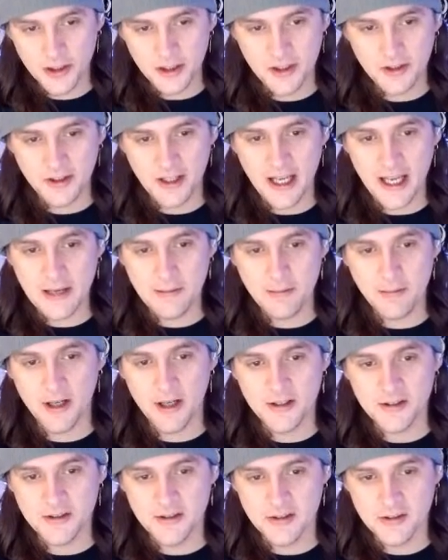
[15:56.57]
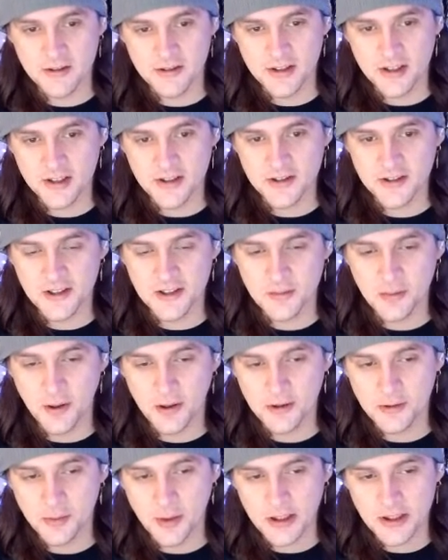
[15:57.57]
year and 8 months since this
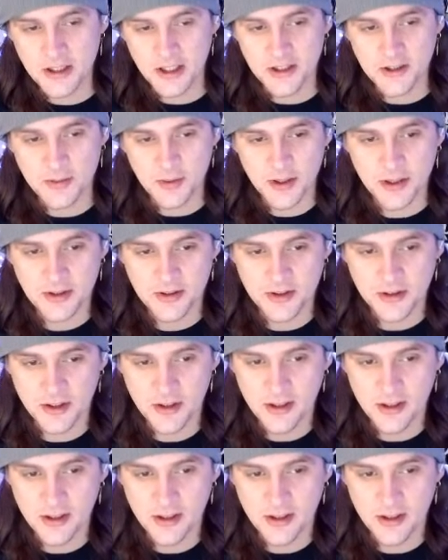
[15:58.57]
post by Djed Spence.